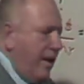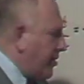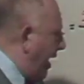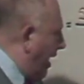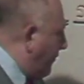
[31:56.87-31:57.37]

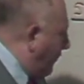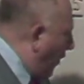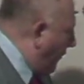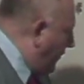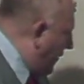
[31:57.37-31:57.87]
See, and
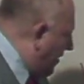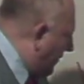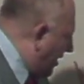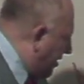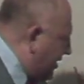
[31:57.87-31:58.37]
4/5
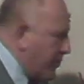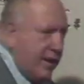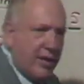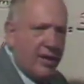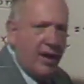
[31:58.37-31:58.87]
of 60
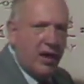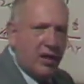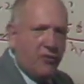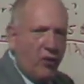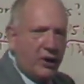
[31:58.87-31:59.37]
minutes
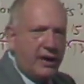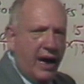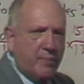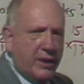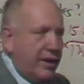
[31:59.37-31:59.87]
is
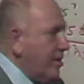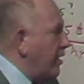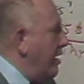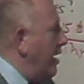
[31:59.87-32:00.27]
48 minutes.